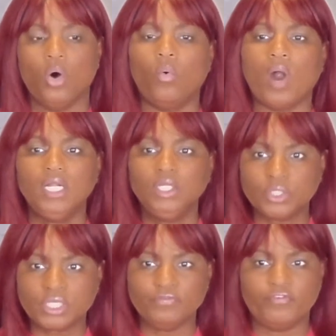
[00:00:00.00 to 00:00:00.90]
who are
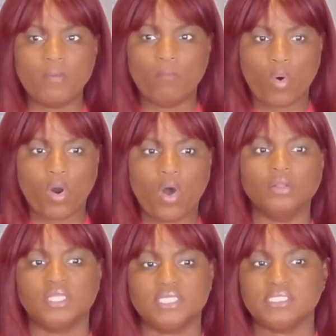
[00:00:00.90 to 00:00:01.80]
looking for a more
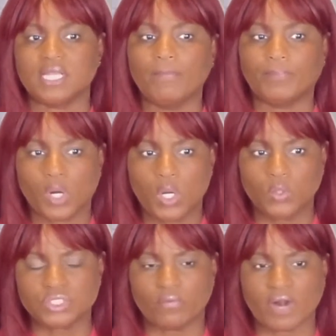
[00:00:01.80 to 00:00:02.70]
holistic
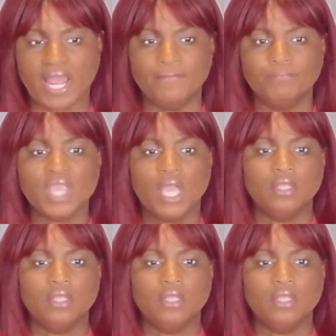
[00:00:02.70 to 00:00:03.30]
approach, right?